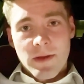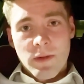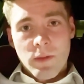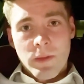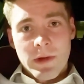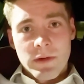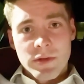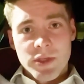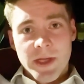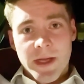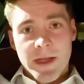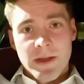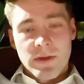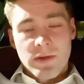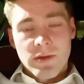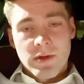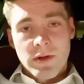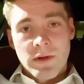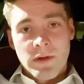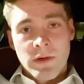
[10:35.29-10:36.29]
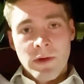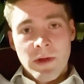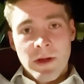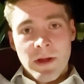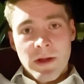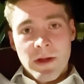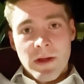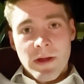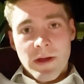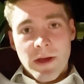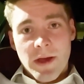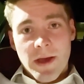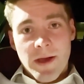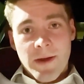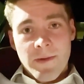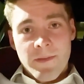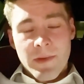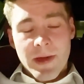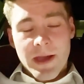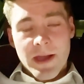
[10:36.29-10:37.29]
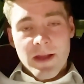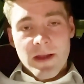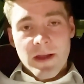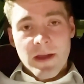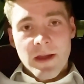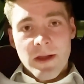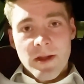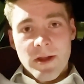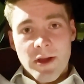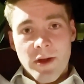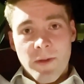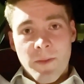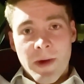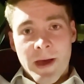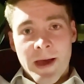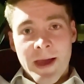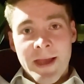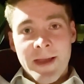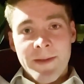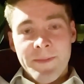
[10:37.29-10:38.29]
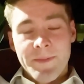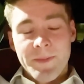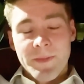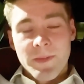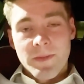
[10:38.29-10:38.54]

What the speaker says: will shine through as the years go by.